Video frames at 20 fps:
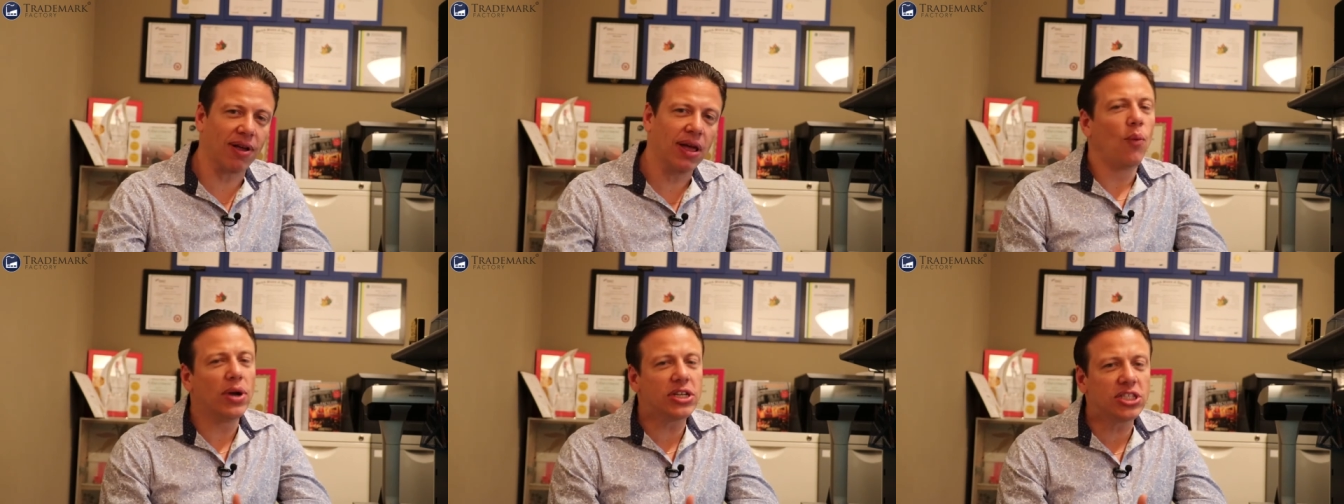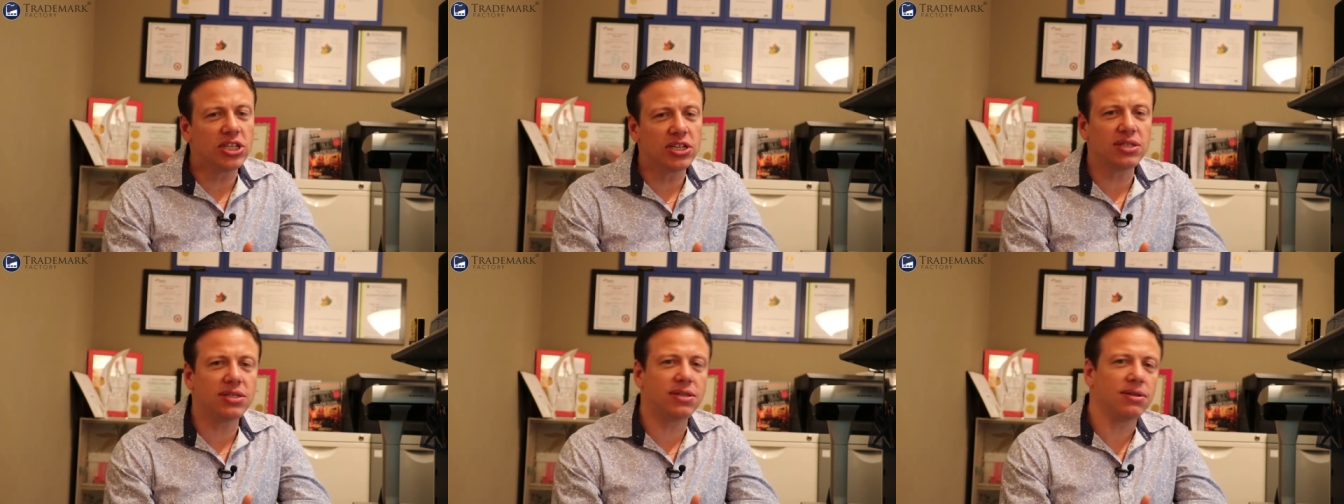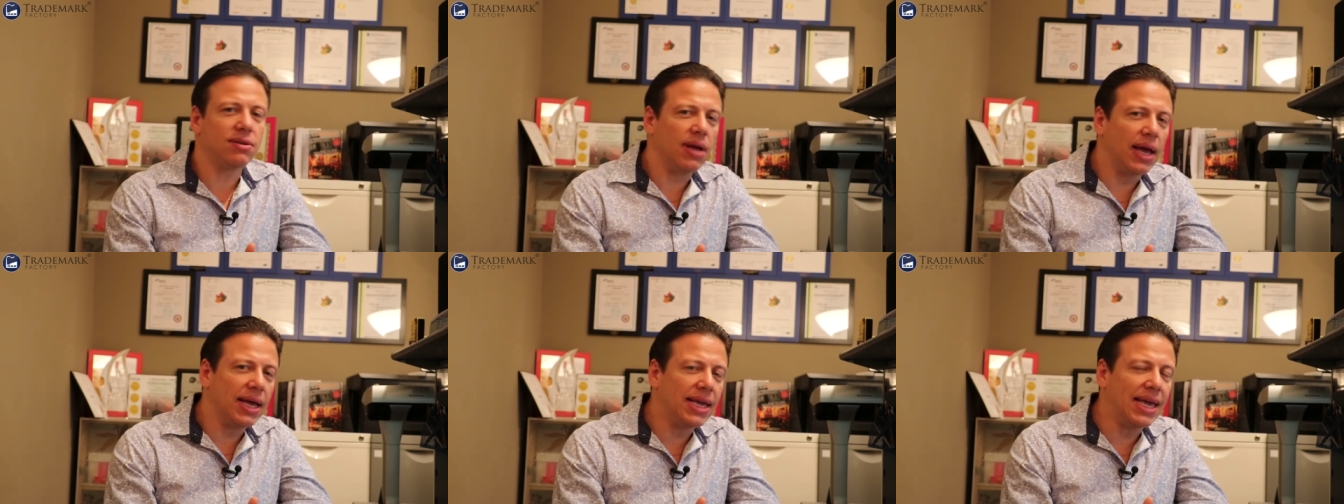Which is,
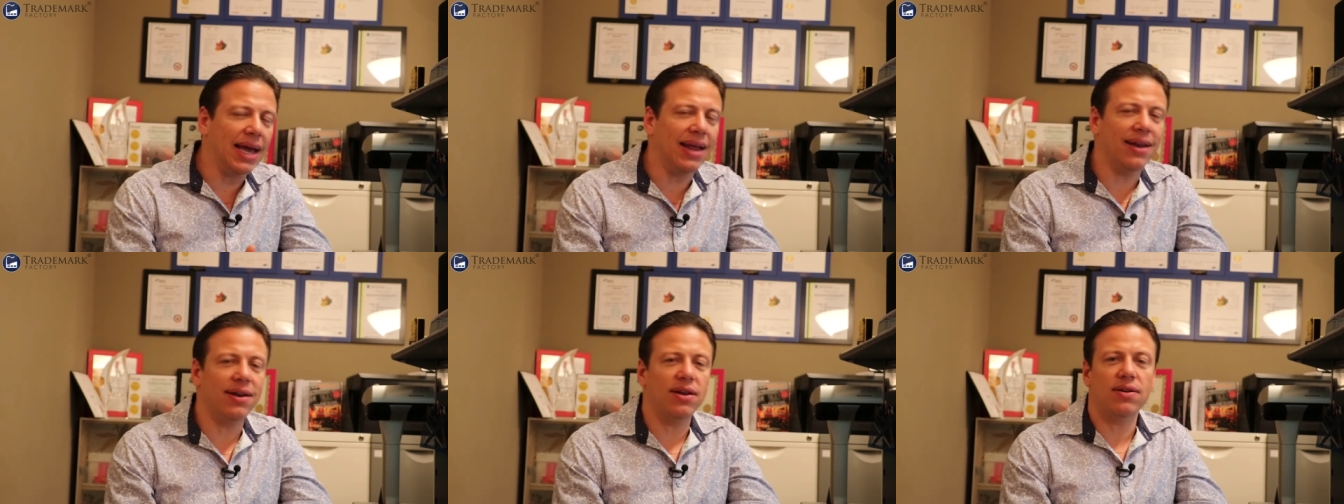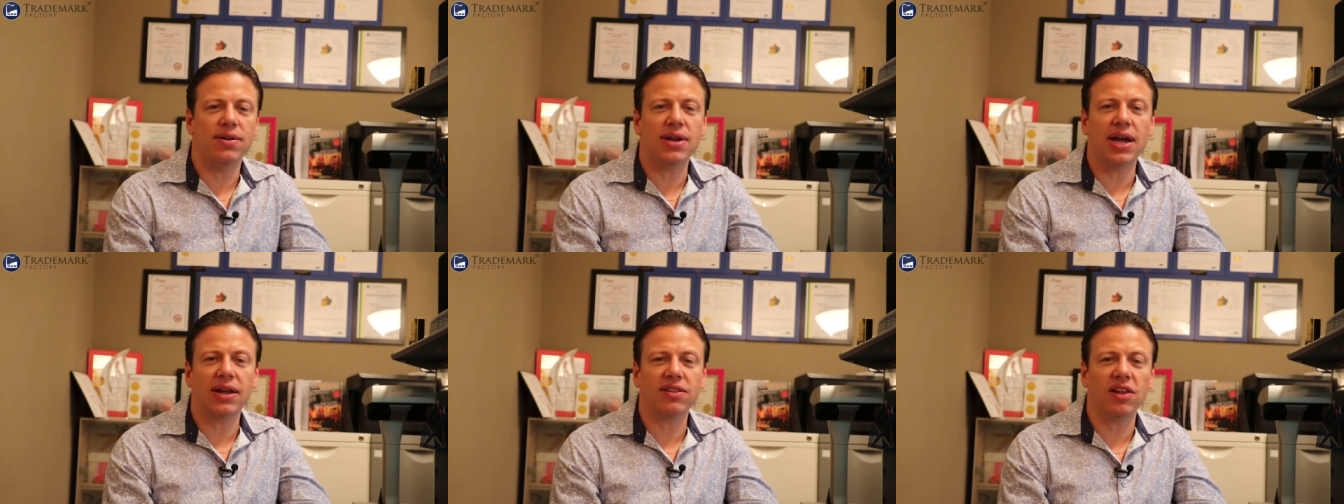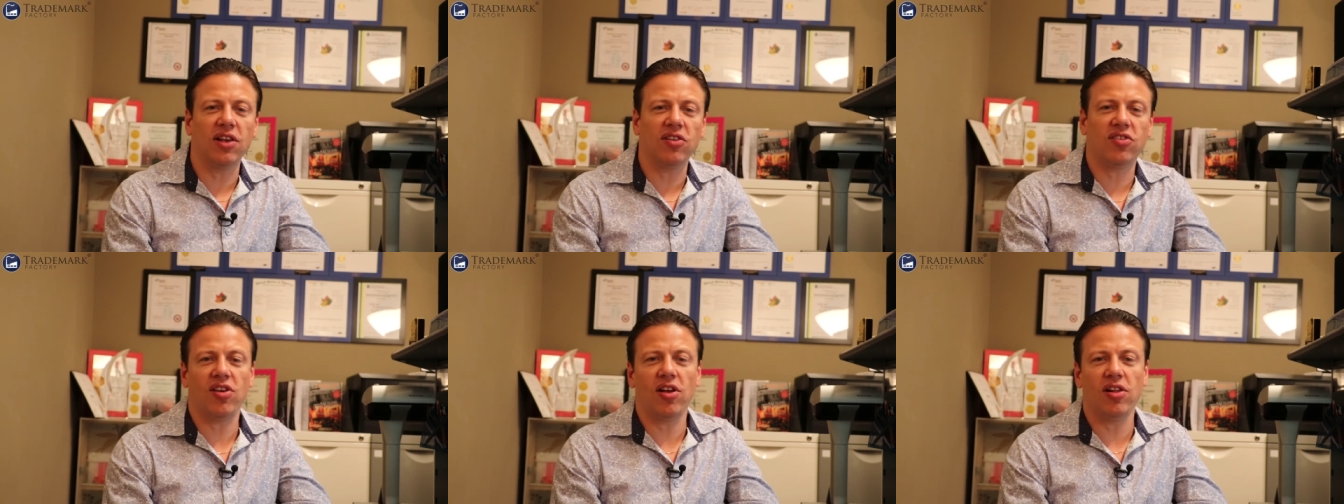again, not
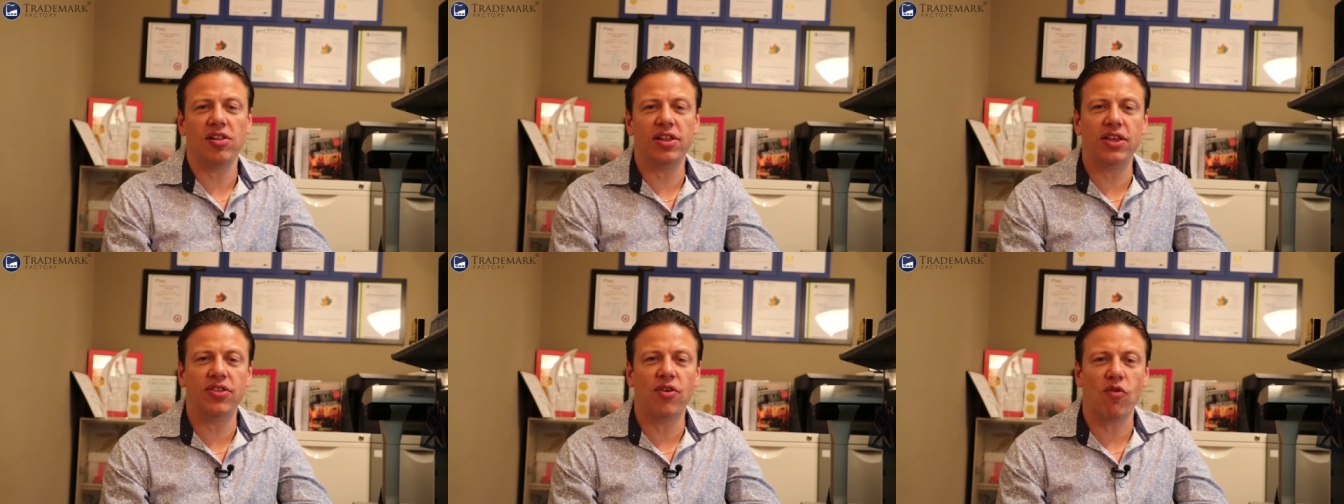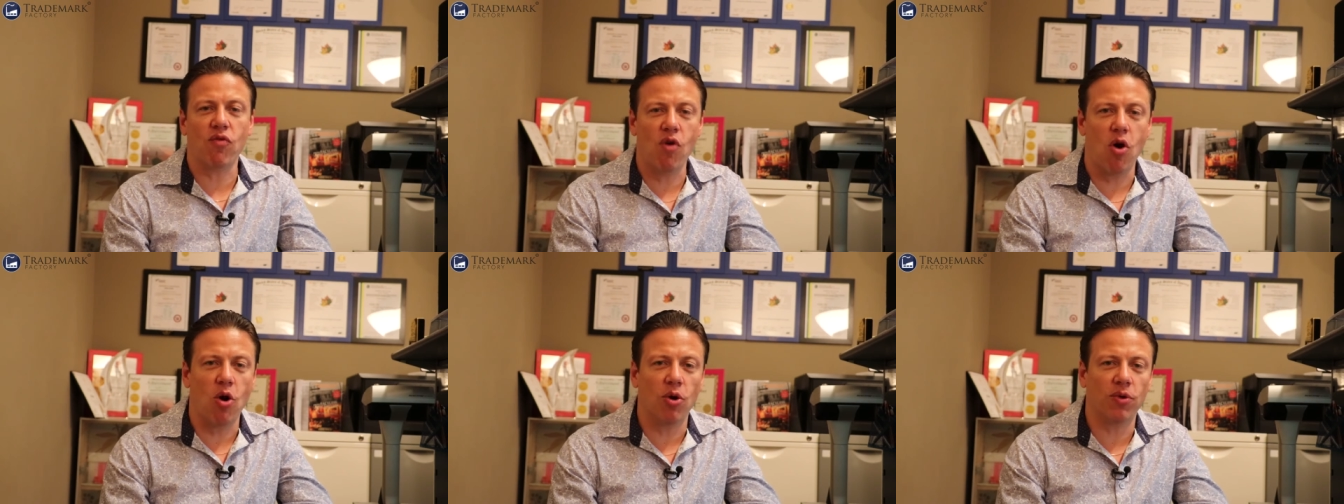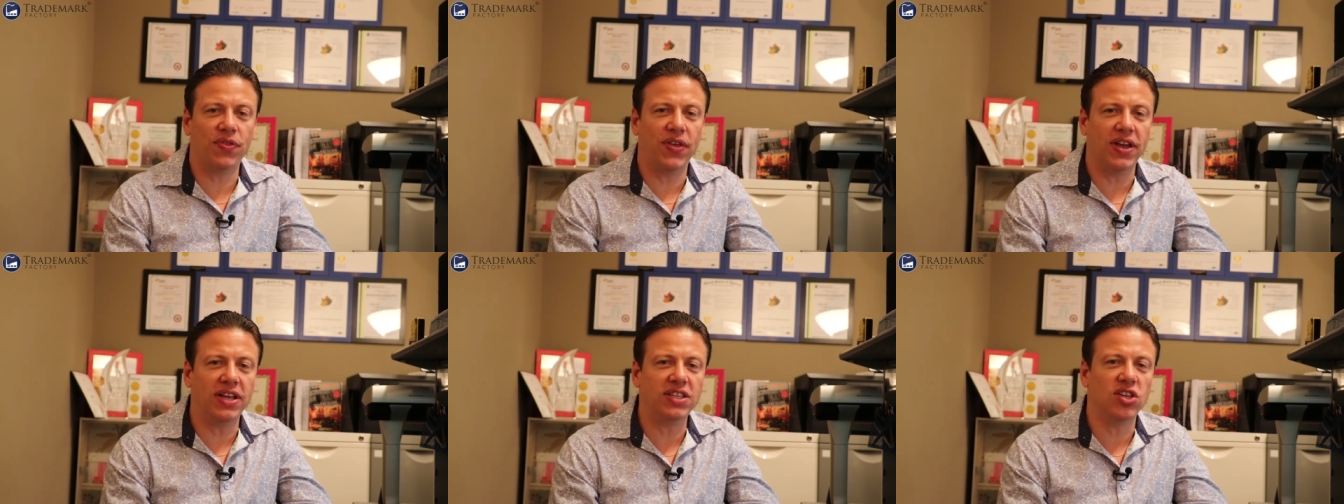necessarily the wrong
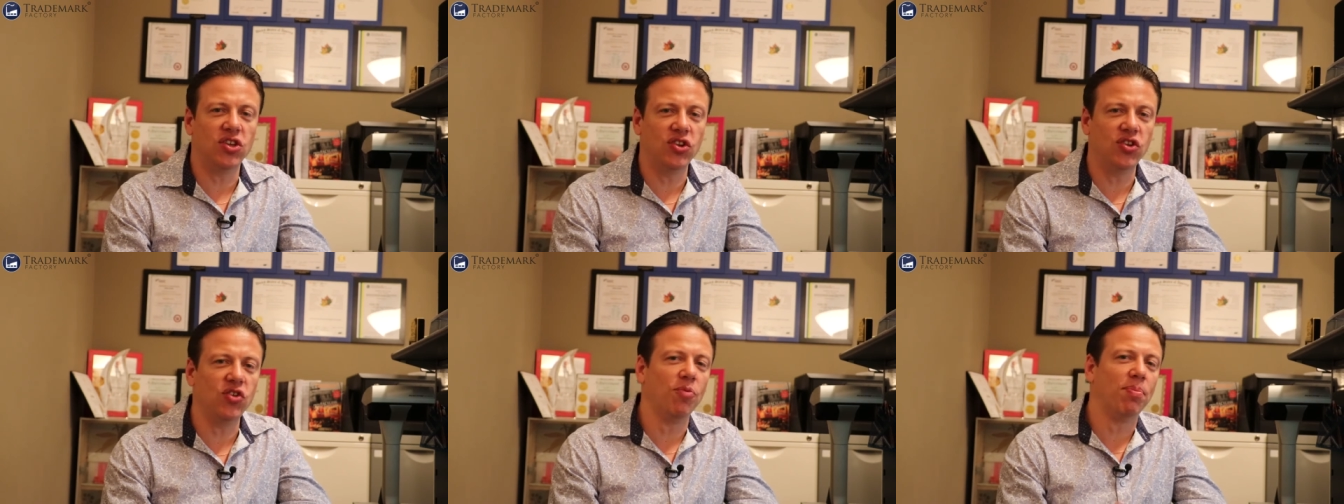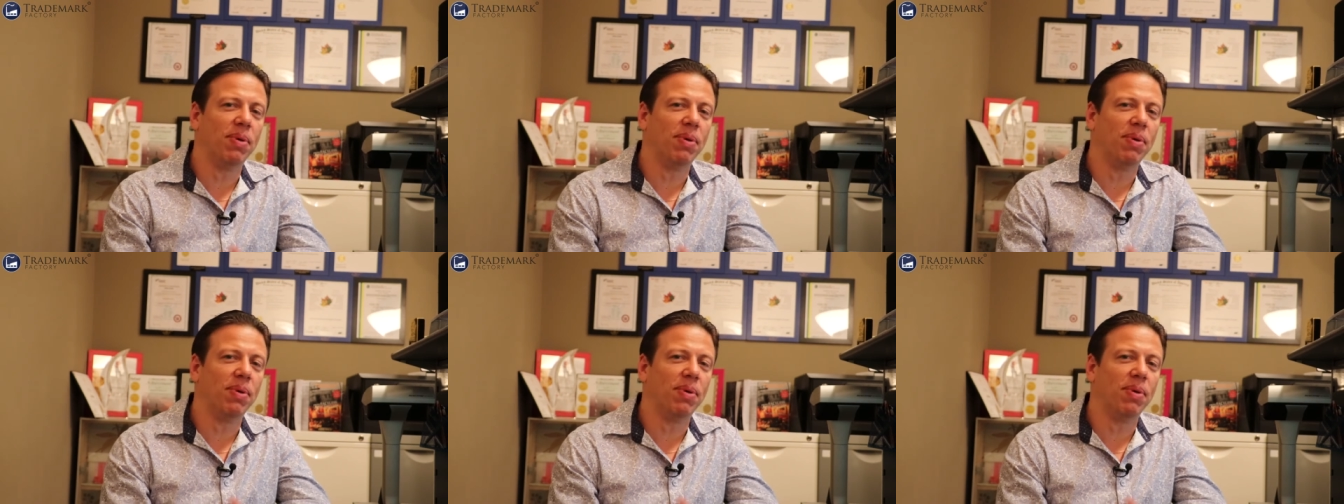thing to do,